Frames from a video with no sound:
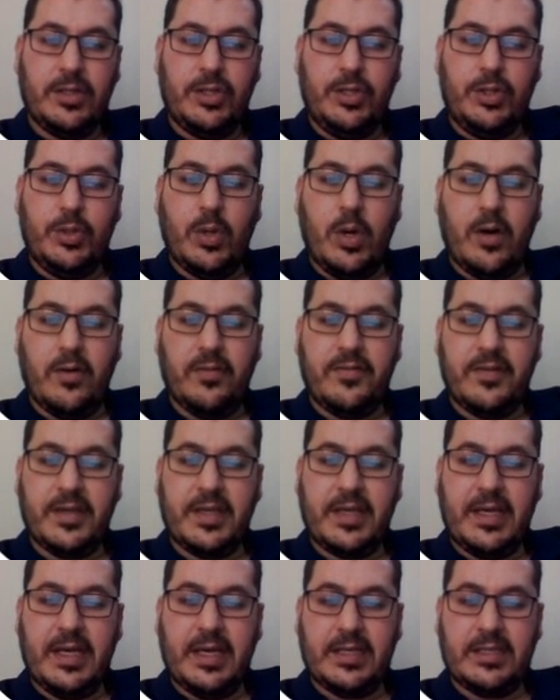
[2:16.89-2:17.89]
you
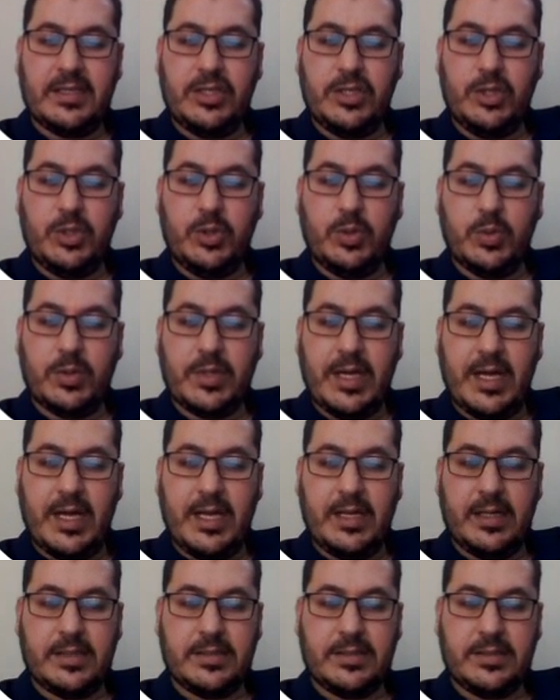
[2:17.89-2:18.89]
often get new
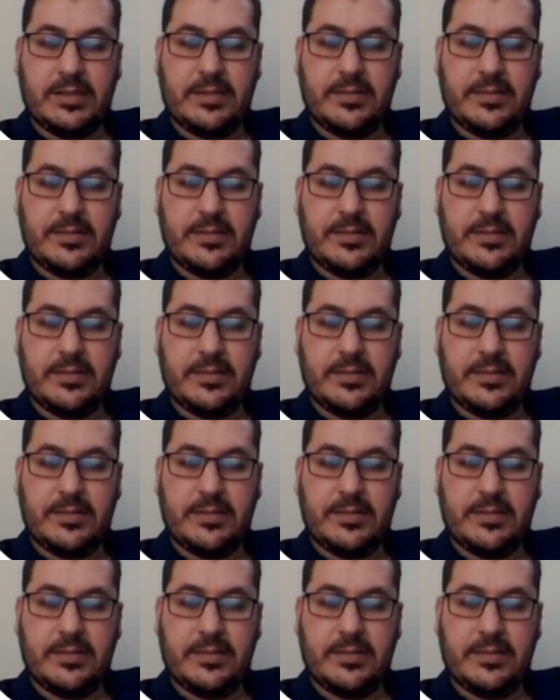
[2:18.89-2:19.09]
colors.